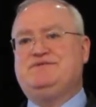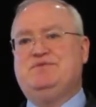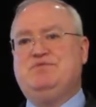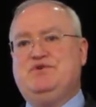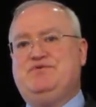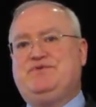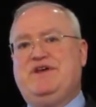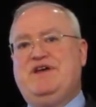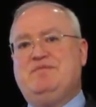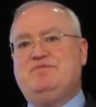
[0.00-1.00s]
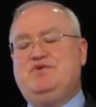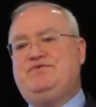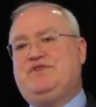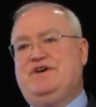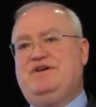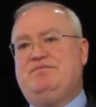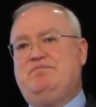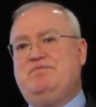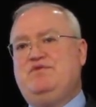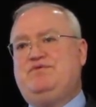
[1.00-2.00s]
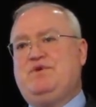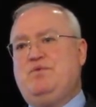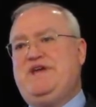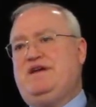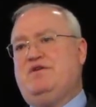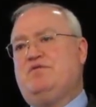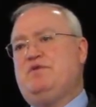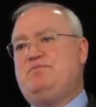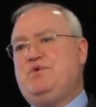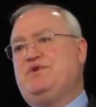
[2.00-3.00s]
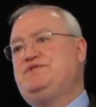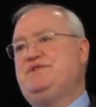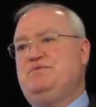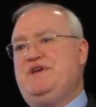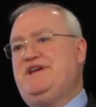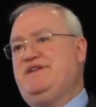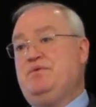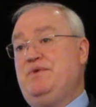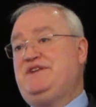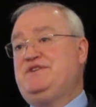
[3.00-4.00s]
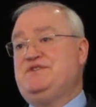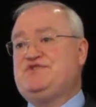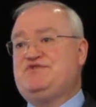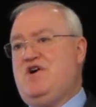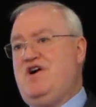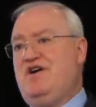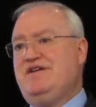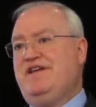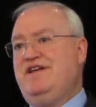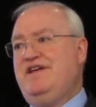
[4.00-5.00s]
so move the weak or the poor to the weak and the weak to the strong,